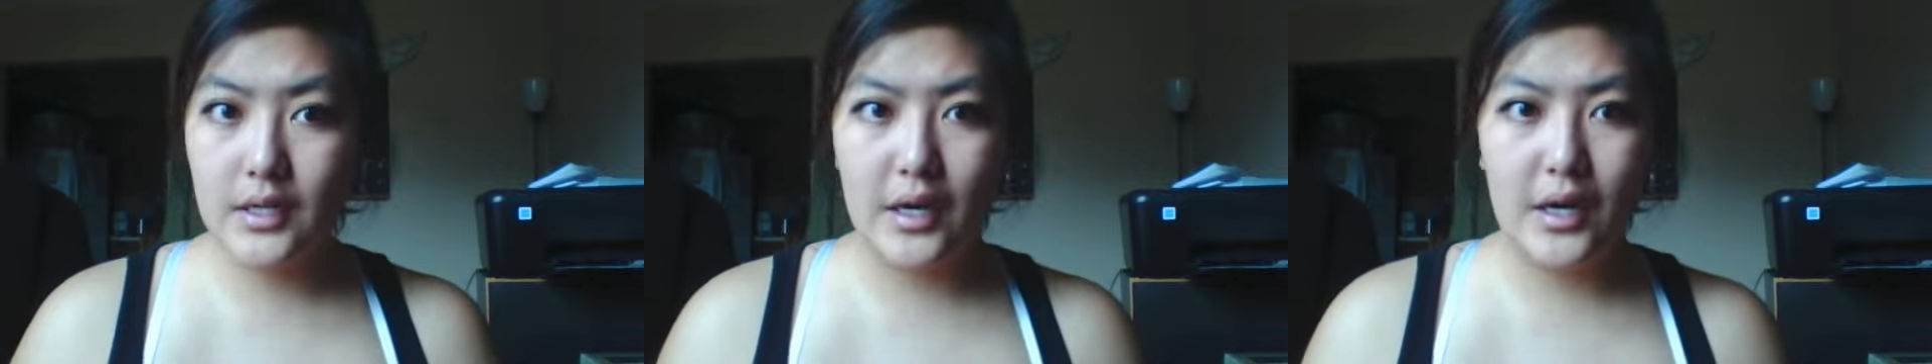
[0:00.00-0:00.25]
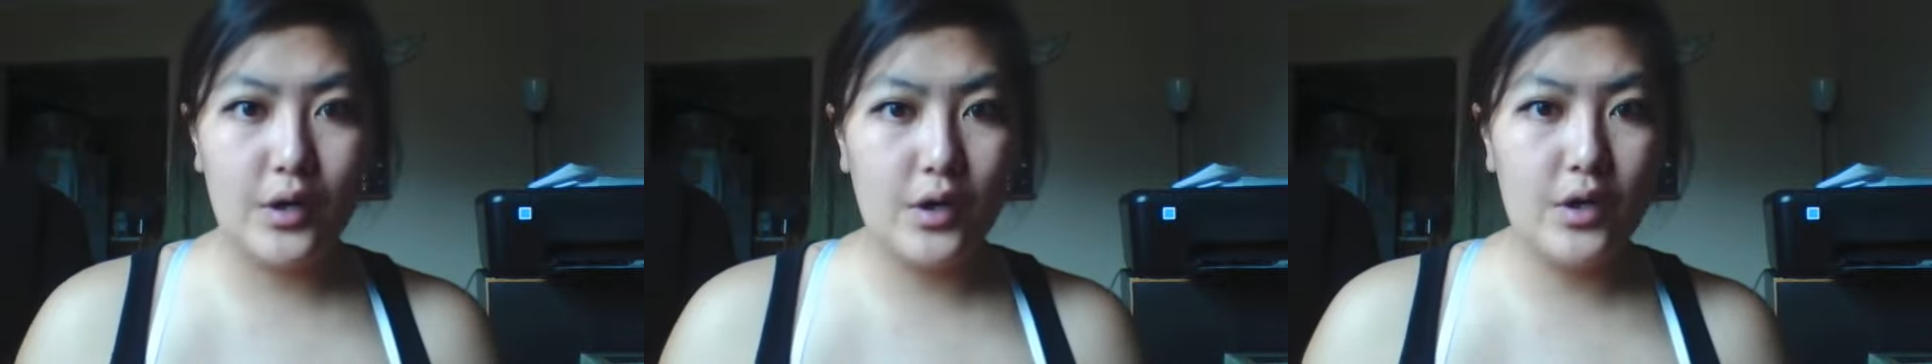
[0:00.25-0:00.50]
and
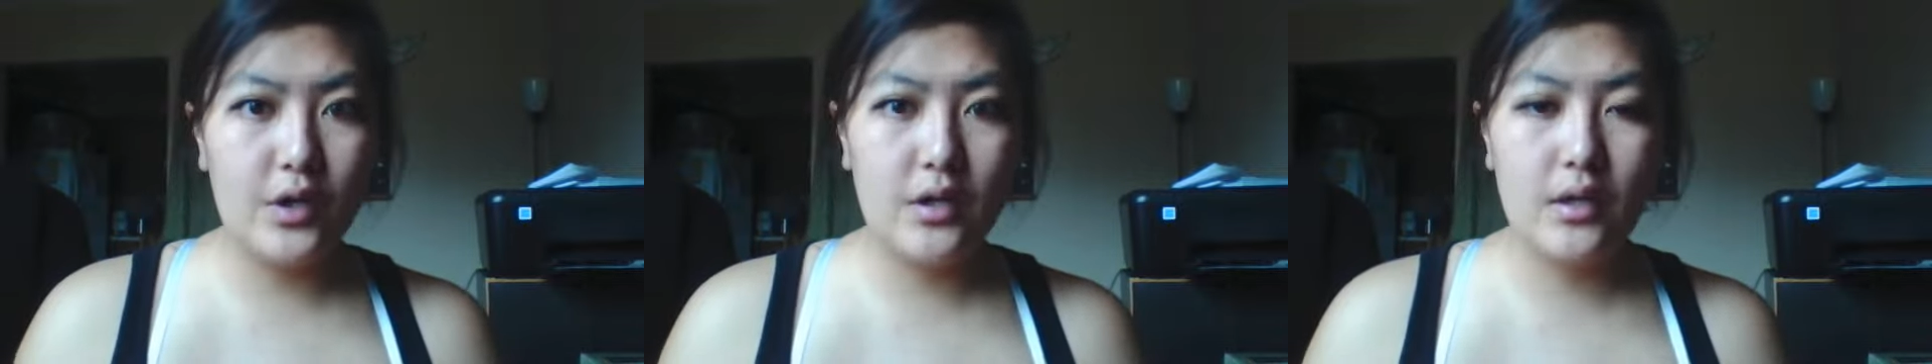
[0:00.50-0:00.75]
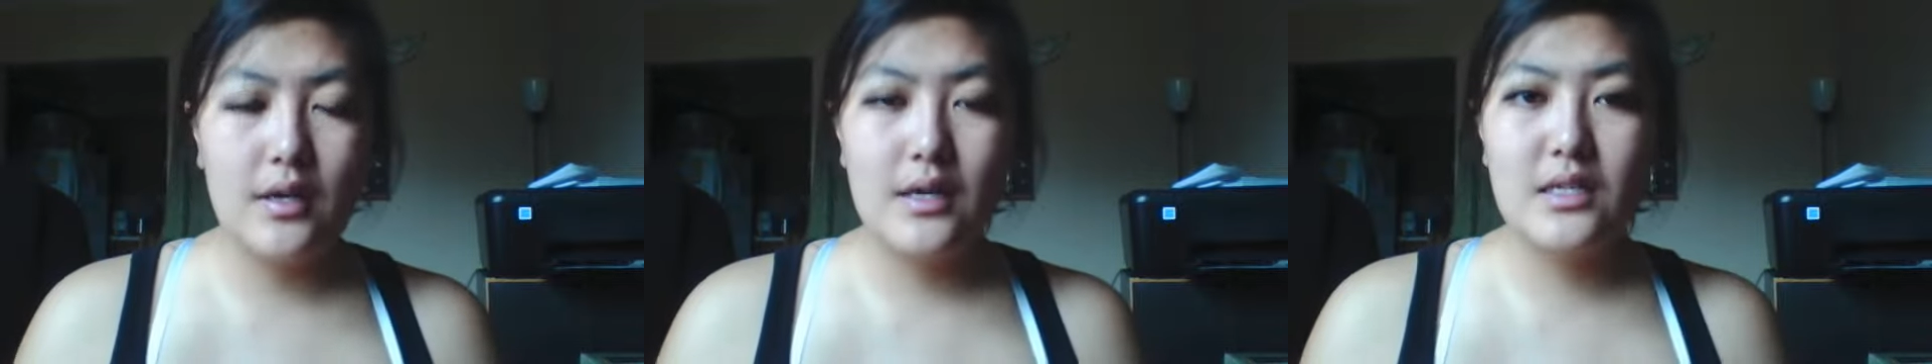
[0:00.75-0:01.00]
I
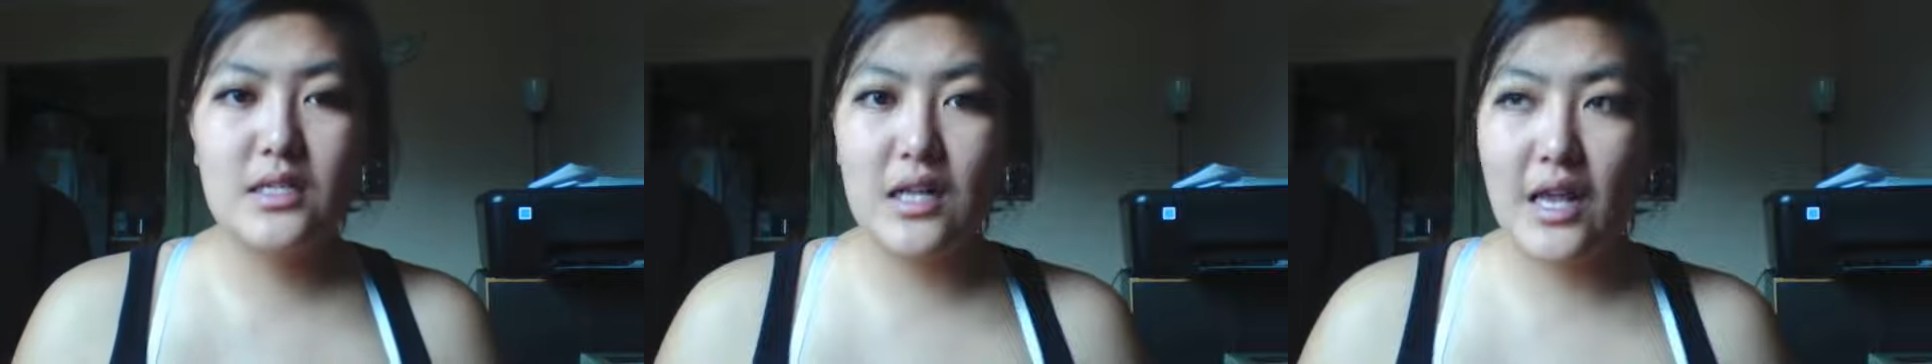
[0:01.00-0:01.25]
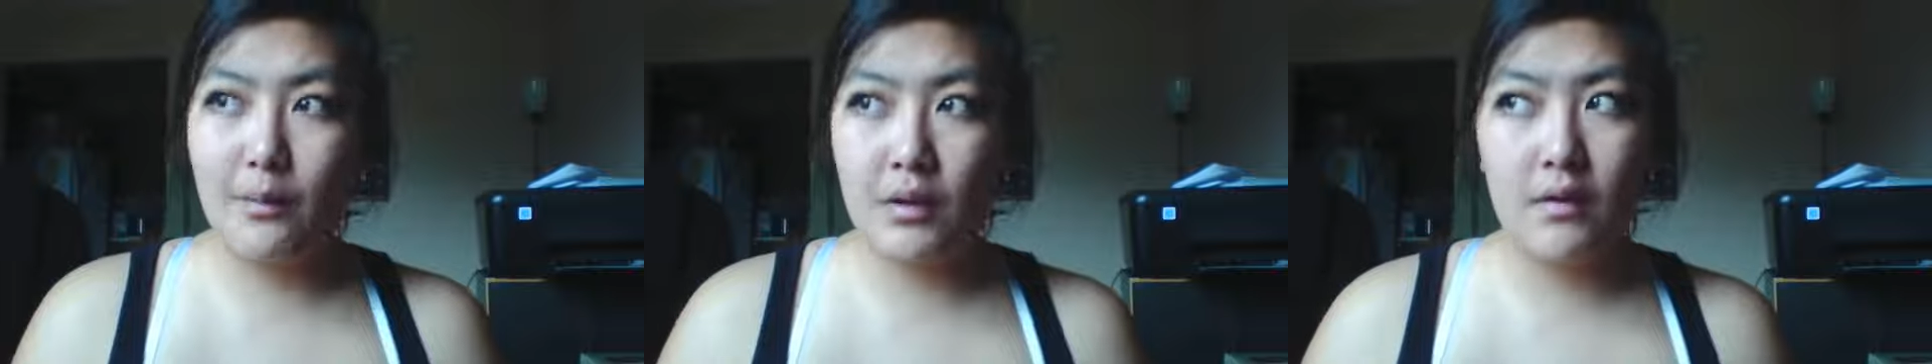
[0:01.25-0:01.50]
heard
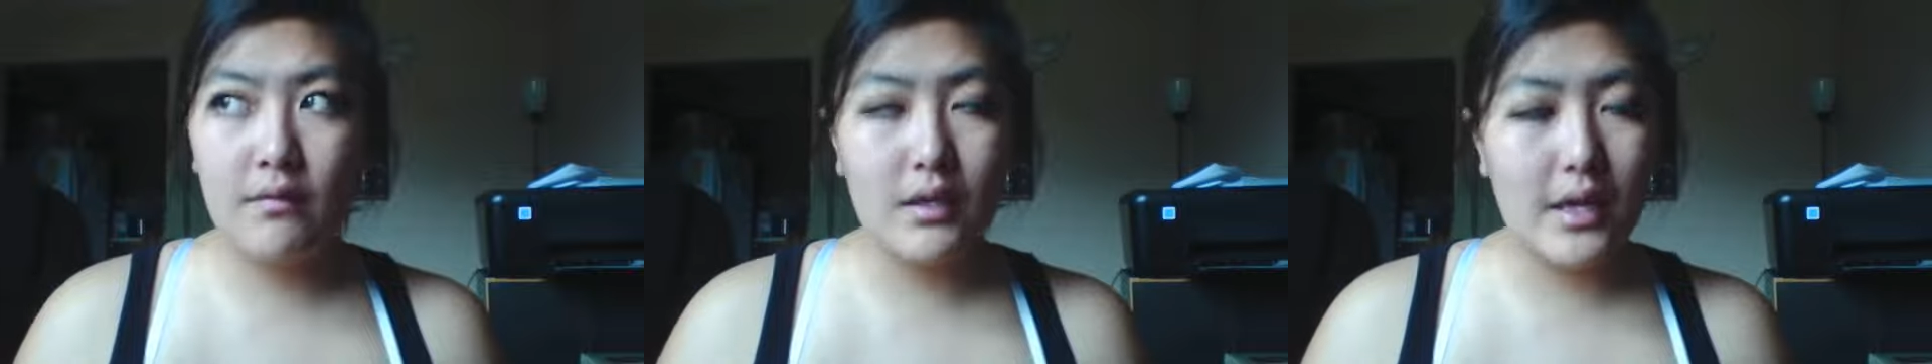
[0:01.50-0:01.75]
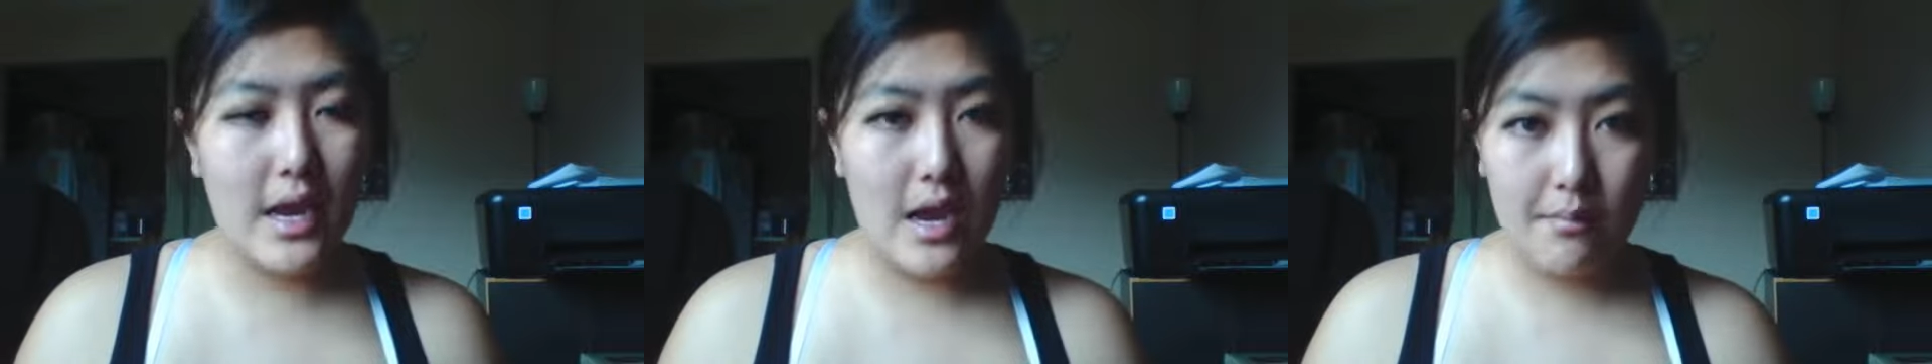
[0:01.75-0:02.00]
slamming of the
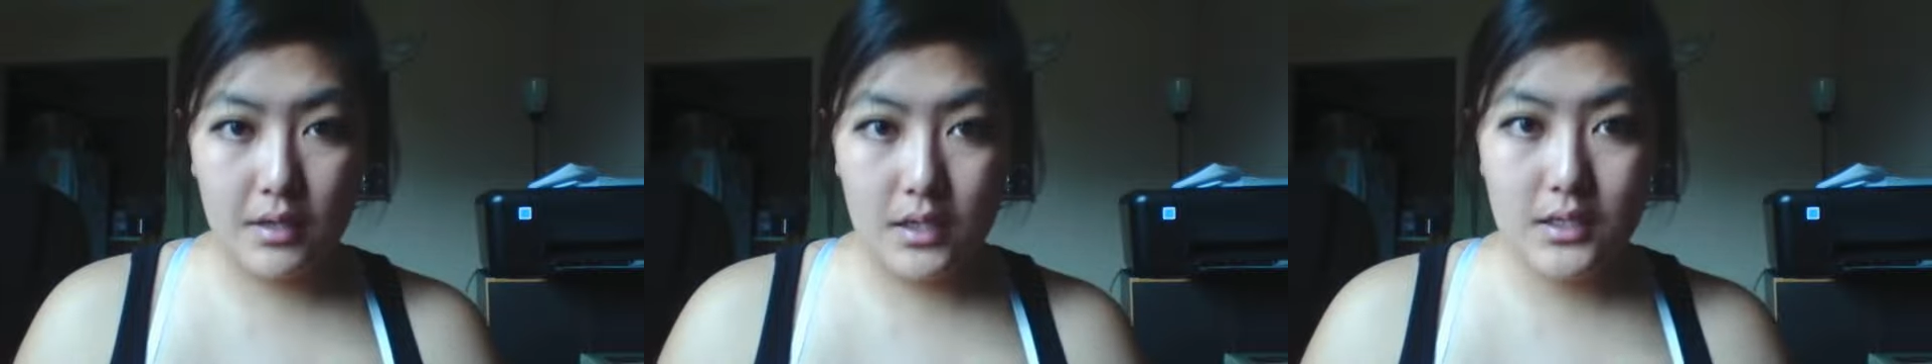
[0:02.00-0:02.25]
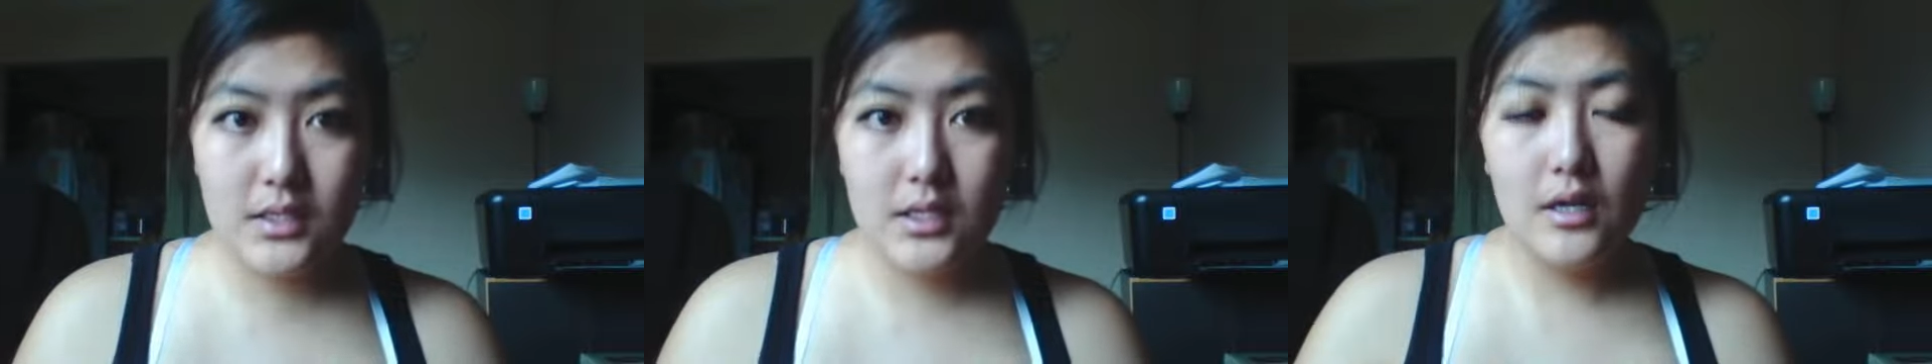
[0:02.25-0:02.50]

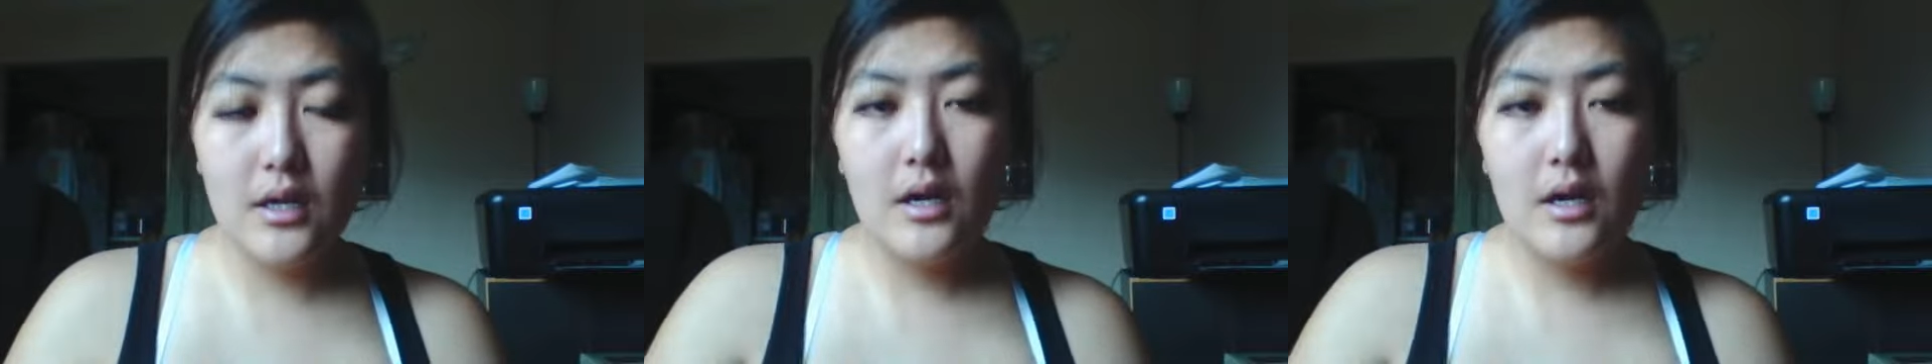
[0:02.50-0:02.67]
cabinets.